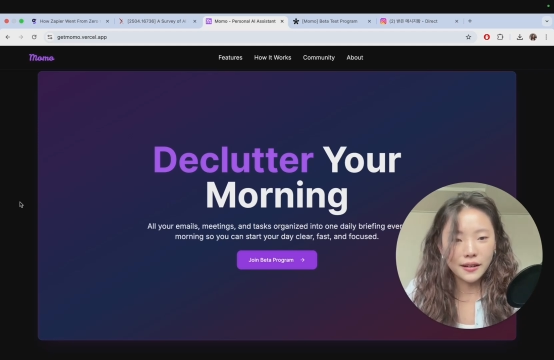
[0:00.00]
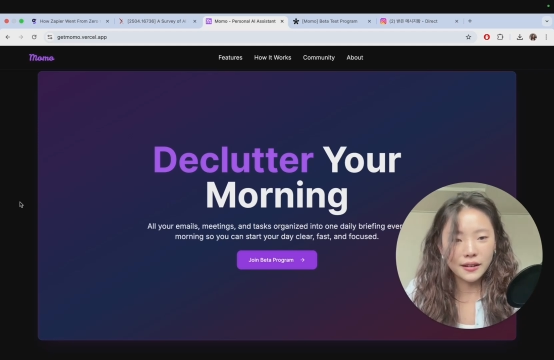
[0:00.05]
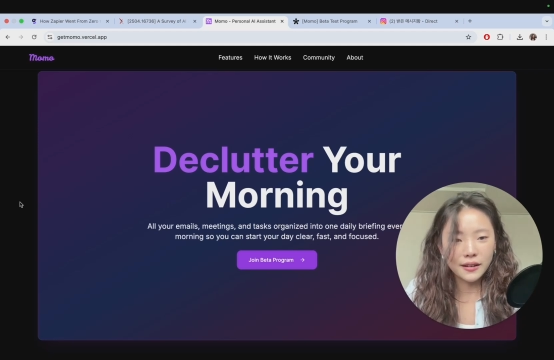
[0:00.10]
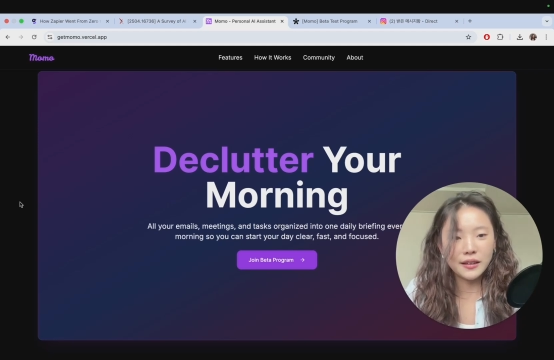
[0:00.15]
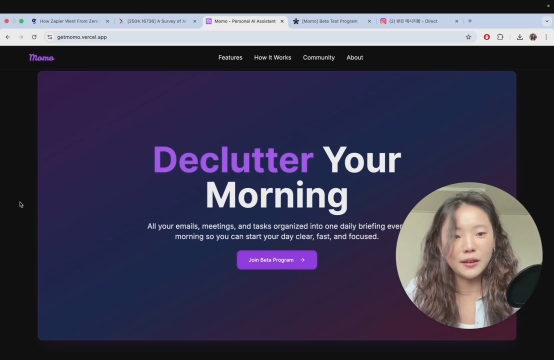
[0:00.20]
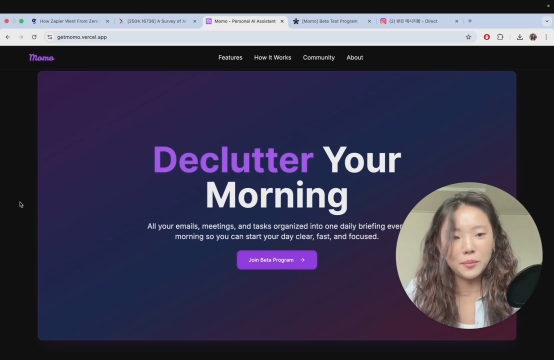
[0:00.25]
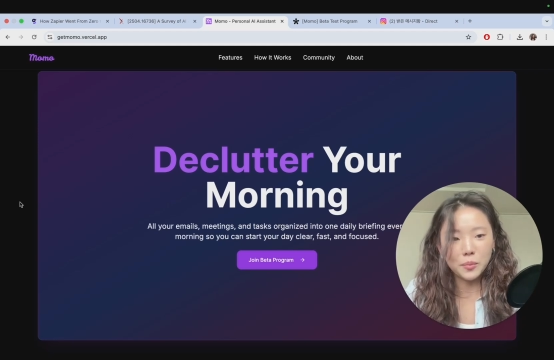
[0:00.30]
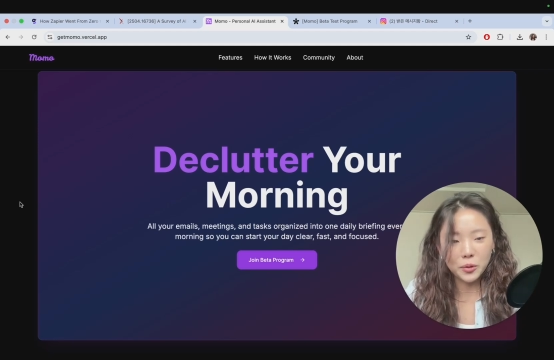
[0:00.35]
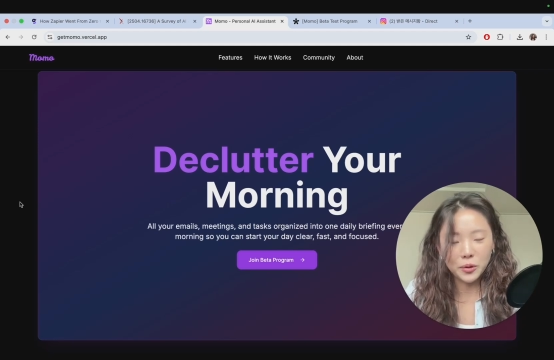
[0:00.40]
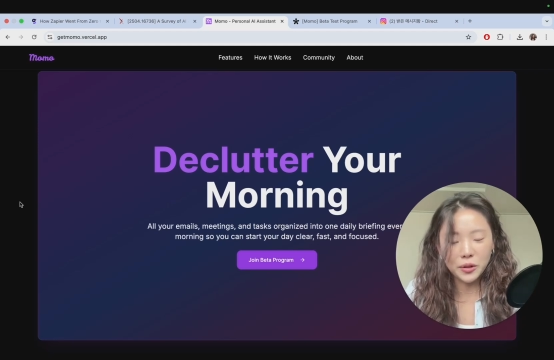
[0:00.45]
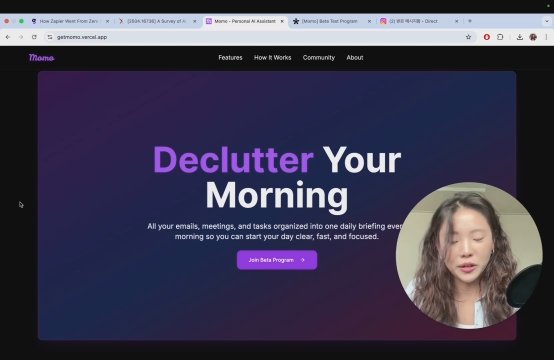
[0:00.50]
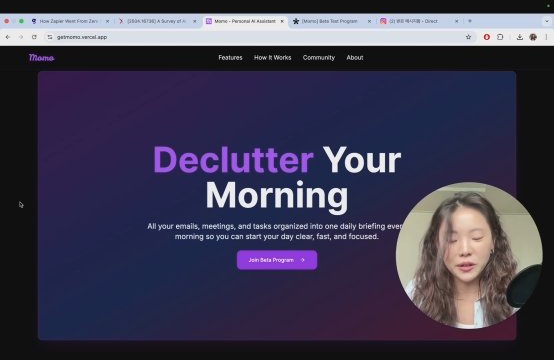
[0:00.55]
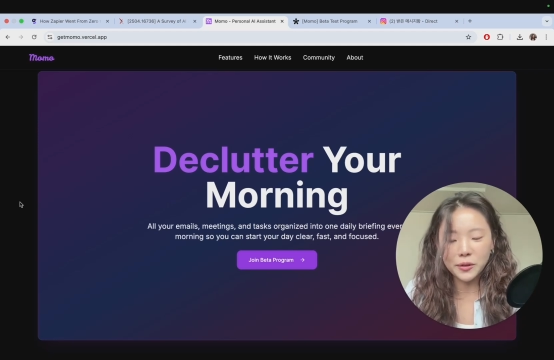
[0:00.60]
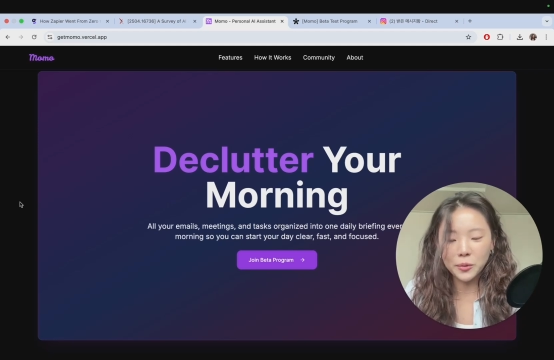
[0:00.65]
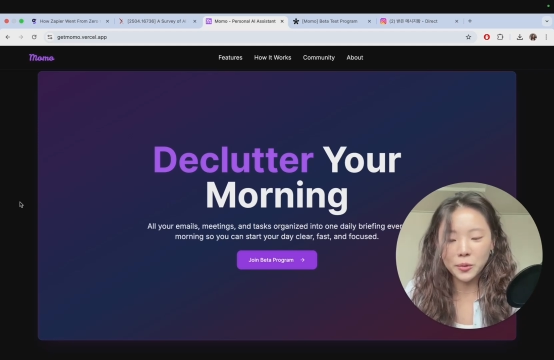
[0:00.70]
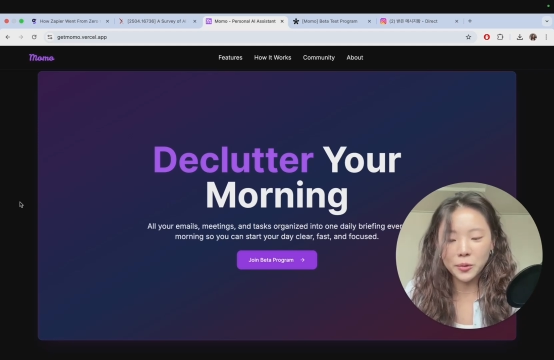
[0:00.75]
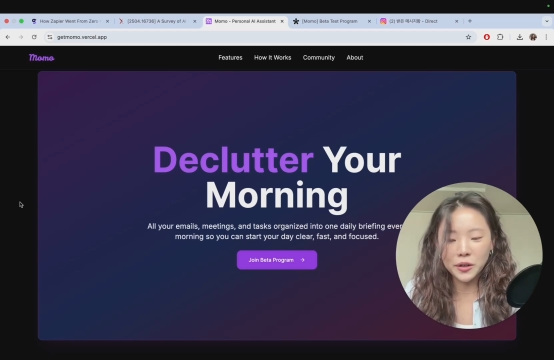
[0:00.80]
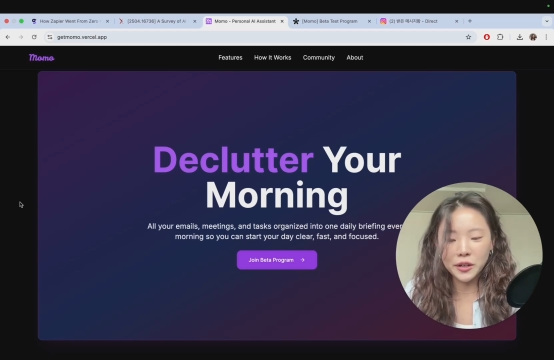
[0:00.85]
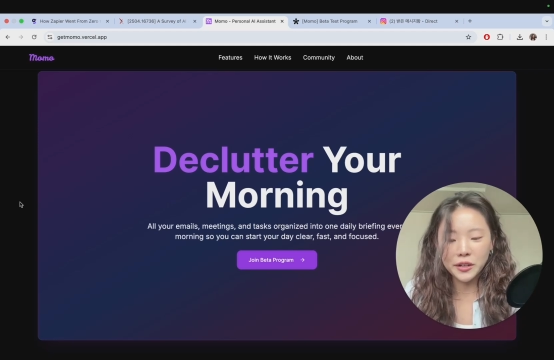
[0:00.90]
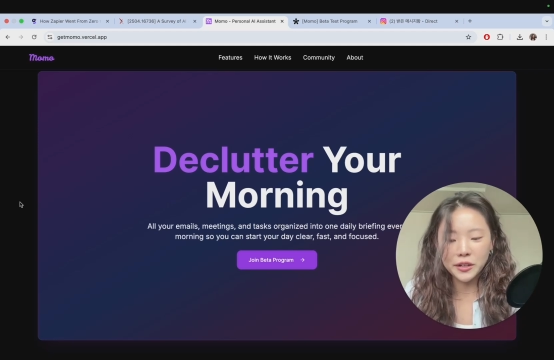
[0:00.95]
a keyboard
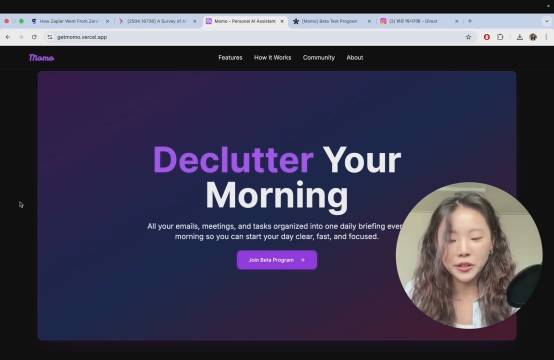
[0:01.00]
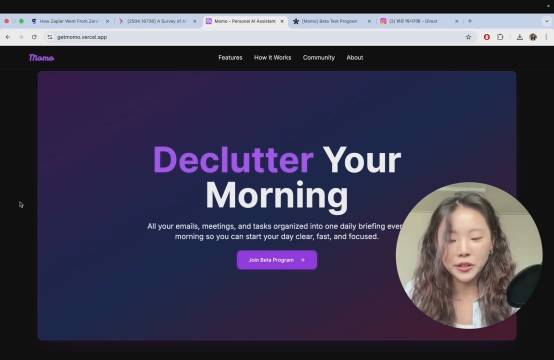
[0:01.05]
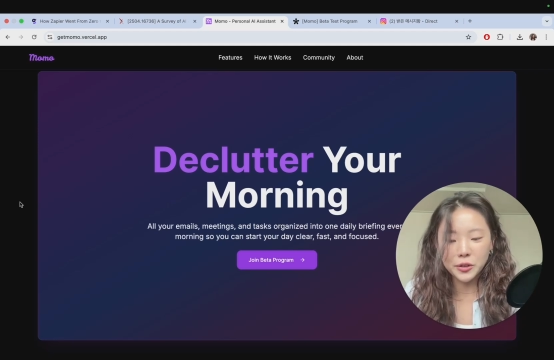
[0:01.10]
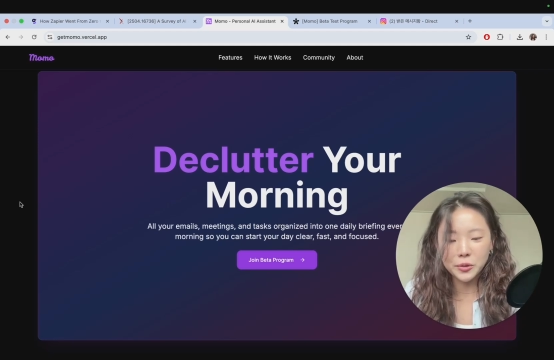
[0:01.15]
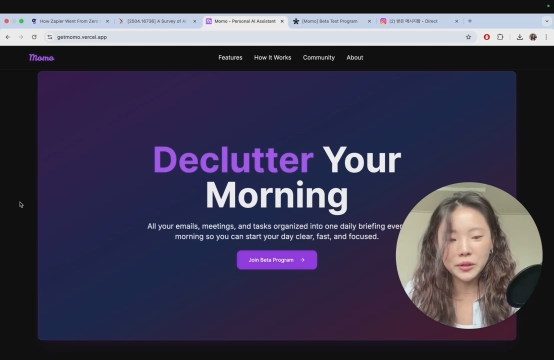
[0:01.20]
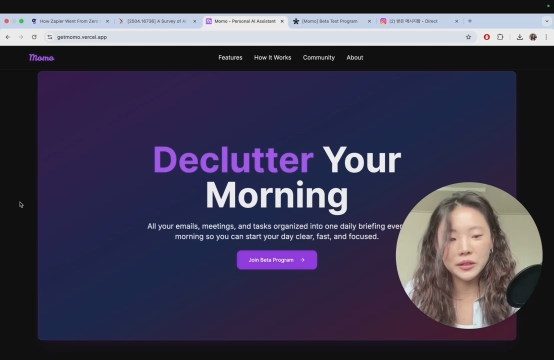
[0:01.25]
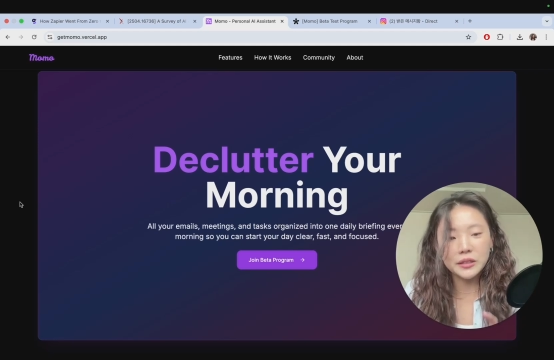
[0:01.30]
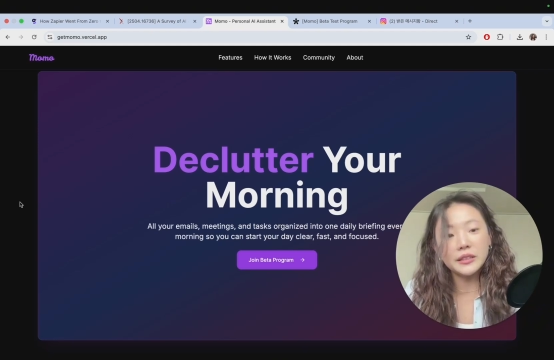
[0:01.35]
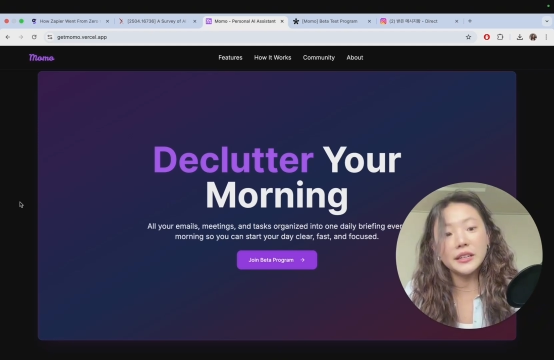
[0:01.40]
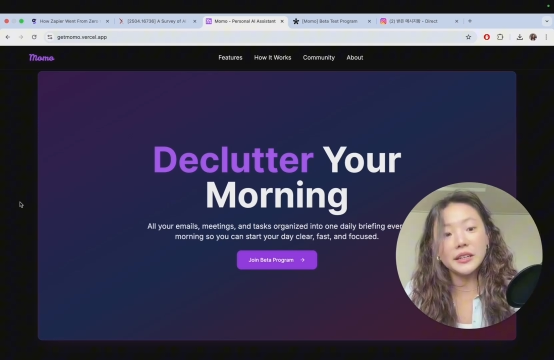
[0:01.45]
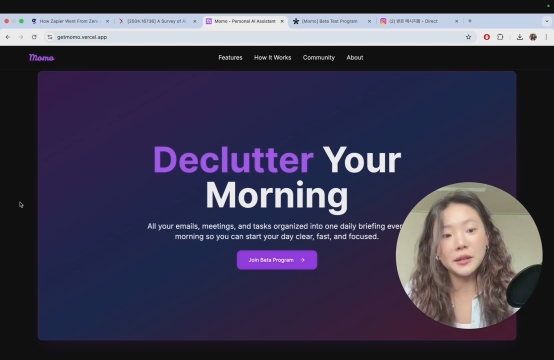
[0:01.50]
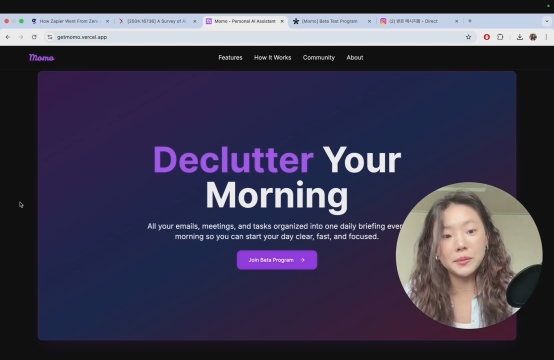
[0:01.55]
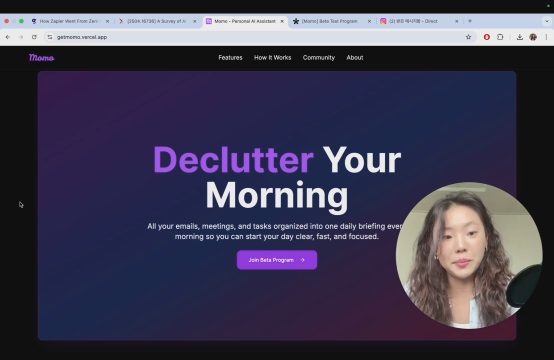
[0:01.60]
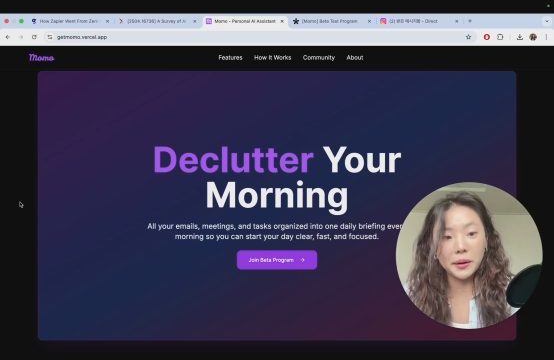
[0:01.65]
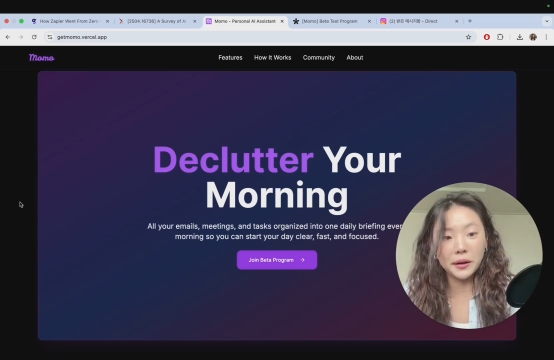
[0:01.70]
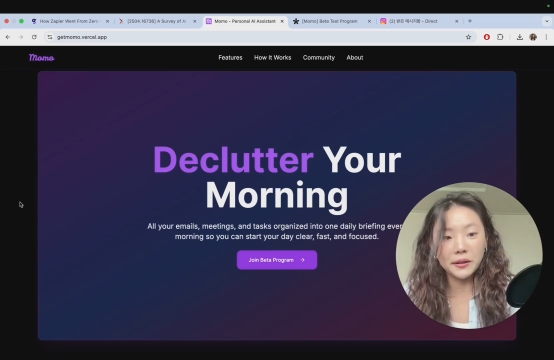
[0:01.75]
or you click